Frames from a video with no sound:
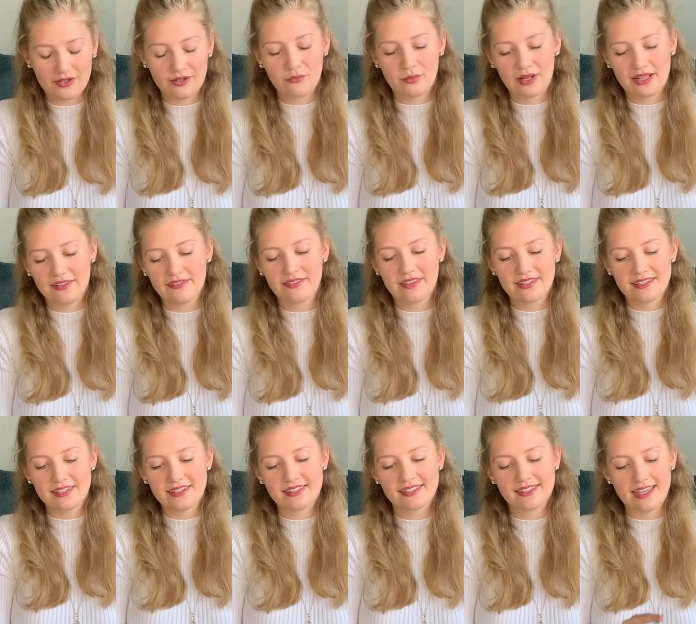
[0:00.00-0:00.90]
Well, this
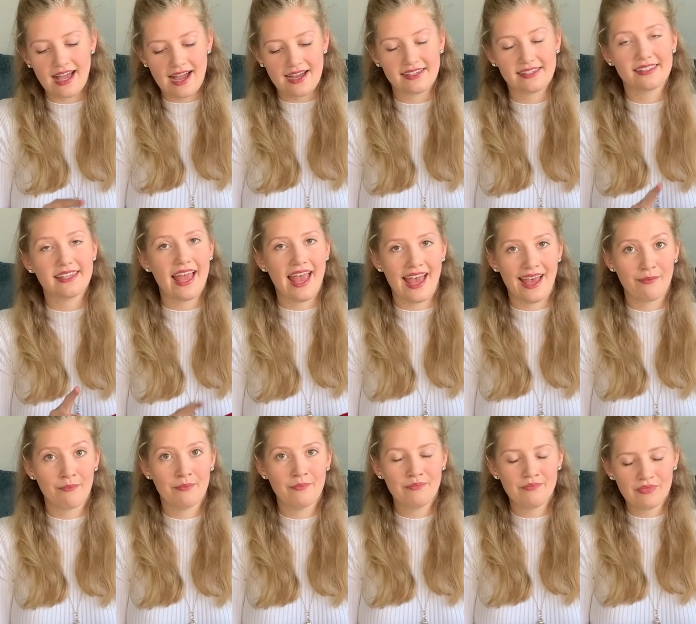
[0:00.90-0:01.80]
is size
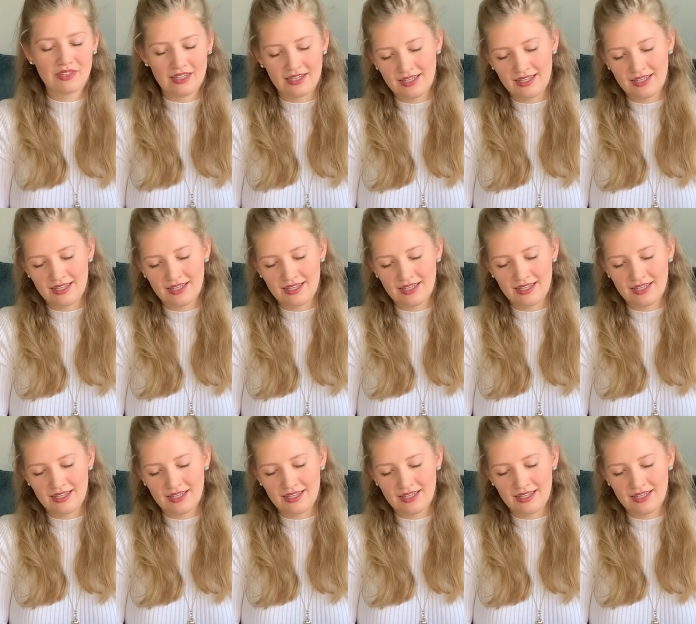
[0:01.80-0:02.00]
M